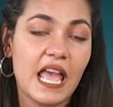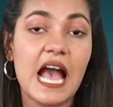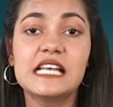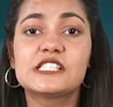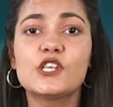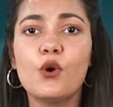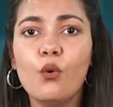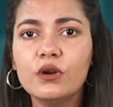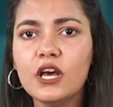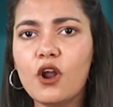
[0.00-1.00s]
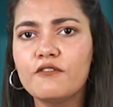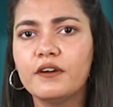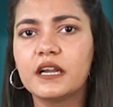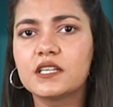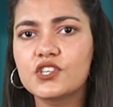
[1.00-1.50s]
As the owner of
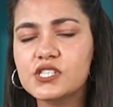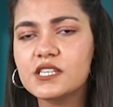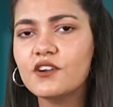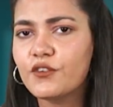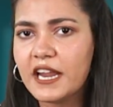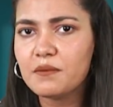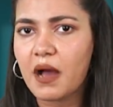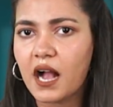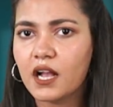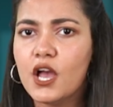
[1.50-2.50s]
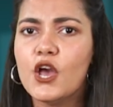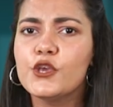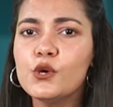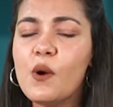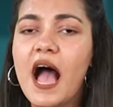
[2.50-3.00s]
a registered trademark,
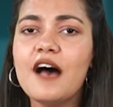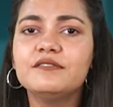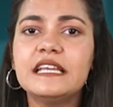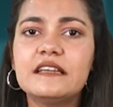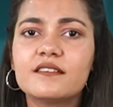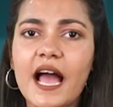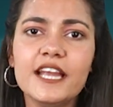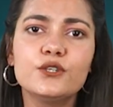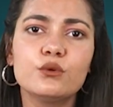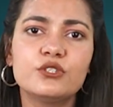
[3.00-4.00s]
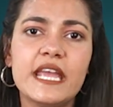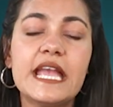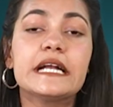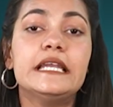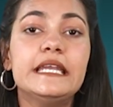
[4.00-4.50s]
you have the right to
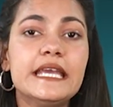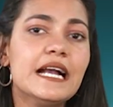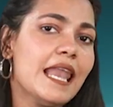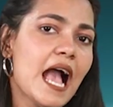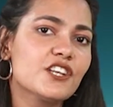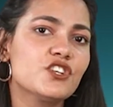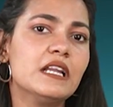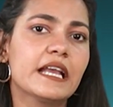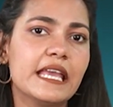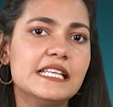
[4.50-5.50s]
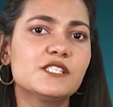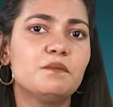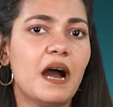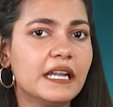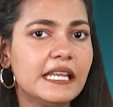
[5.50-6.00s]
take legal action against
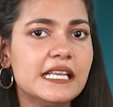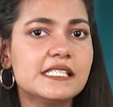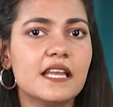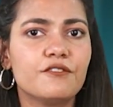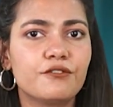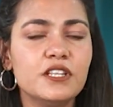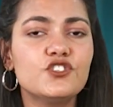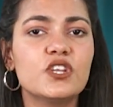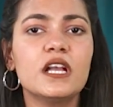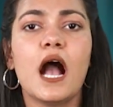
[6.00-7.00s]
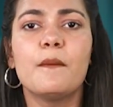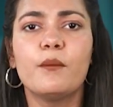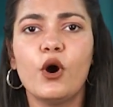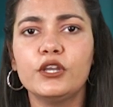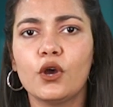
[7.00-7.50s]
parties infringing
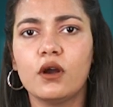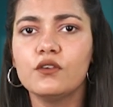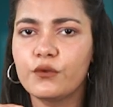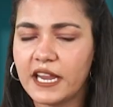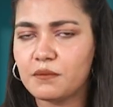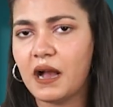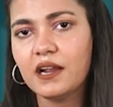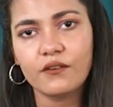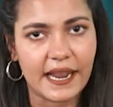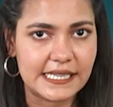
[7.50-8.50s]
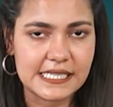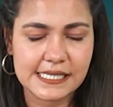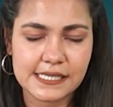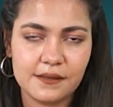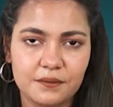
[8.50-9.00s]
upon your trademark
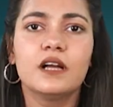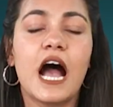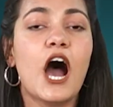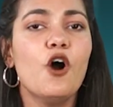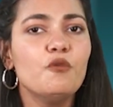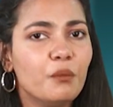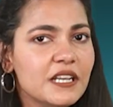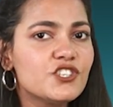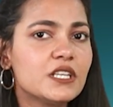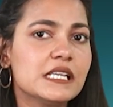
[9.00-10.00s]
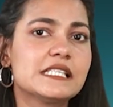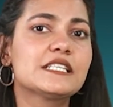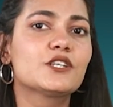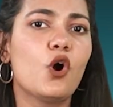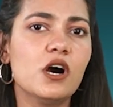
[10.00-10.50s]
rights. How much does
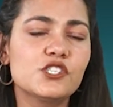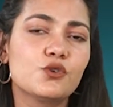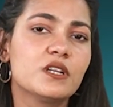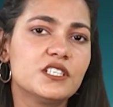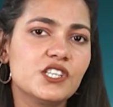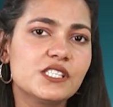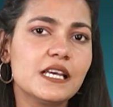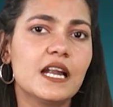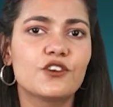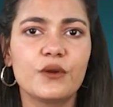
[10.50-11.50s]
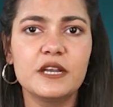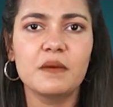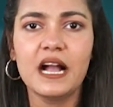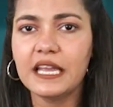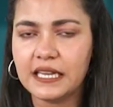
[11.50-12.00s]
it cost to register a
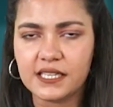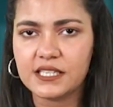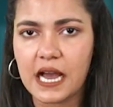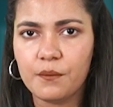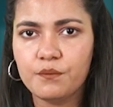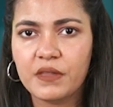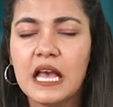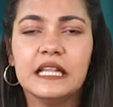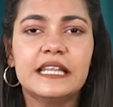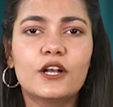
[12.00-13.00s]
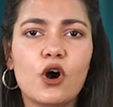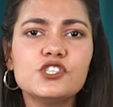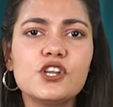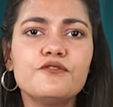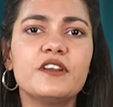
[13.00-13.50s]
trademark in India? The
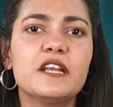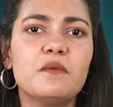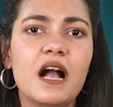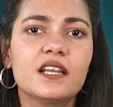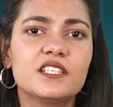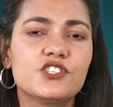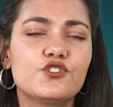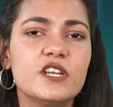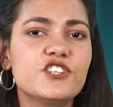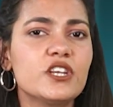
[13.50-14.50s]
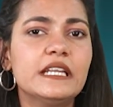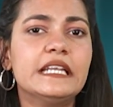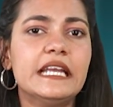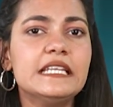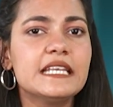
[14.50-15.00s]
cost of trademark registration
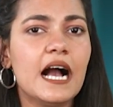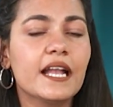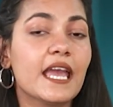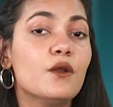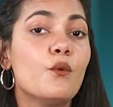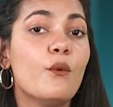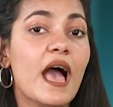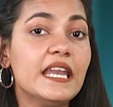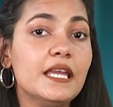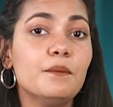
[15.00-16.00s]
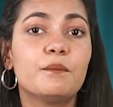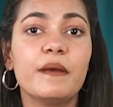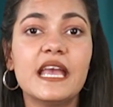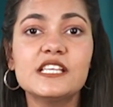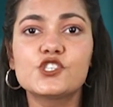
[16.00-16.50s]
in India can vary
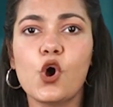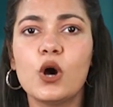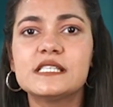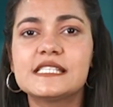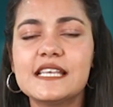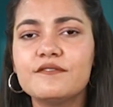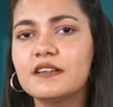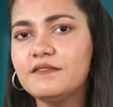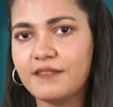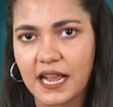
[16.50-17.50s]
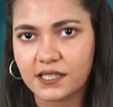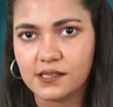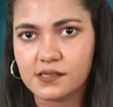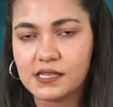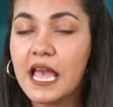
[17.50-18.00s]
based on several
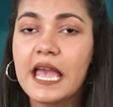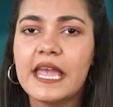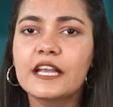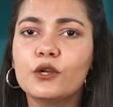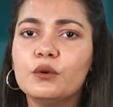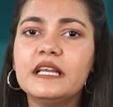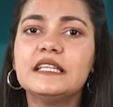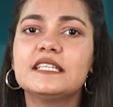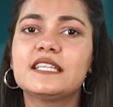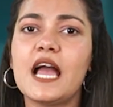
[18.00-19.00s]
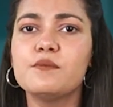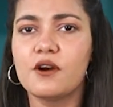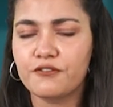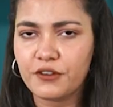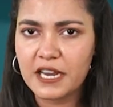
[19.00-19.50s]
factors, including the type
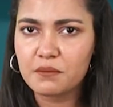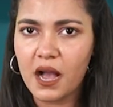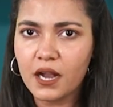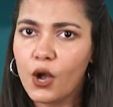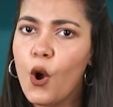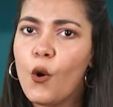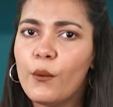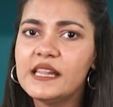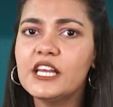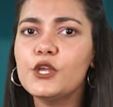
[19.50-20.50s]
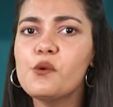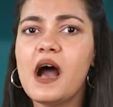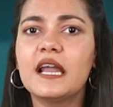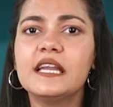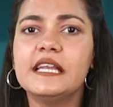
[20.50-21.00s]
of trademark, whether you
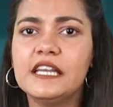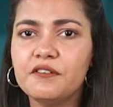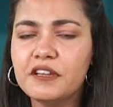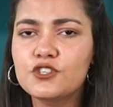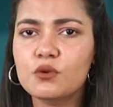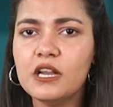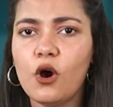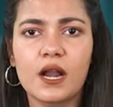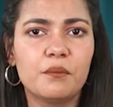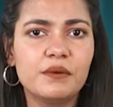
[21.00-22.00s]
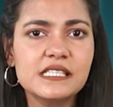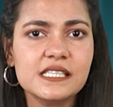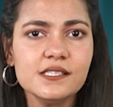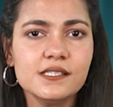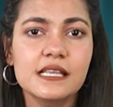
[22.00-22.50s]
are an individual or a
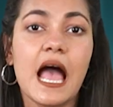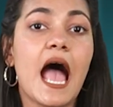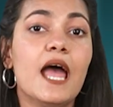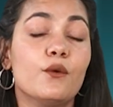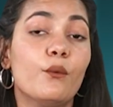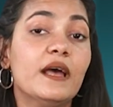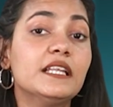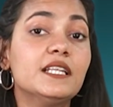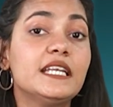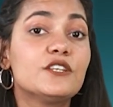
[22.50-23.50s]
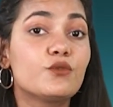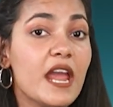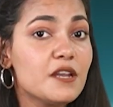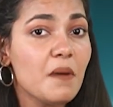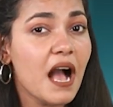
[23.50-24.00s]
business, and whether the
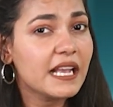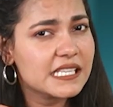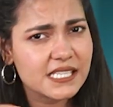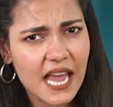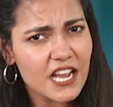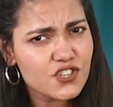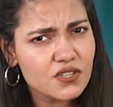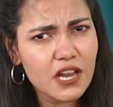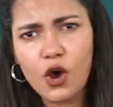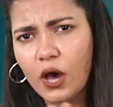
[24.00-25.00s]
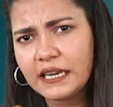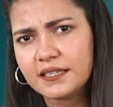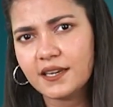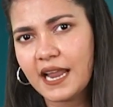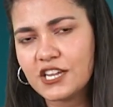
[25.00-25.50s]
trademark is national or
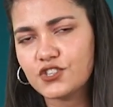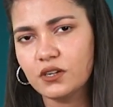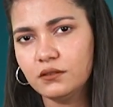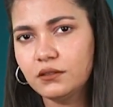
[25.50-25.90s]
international.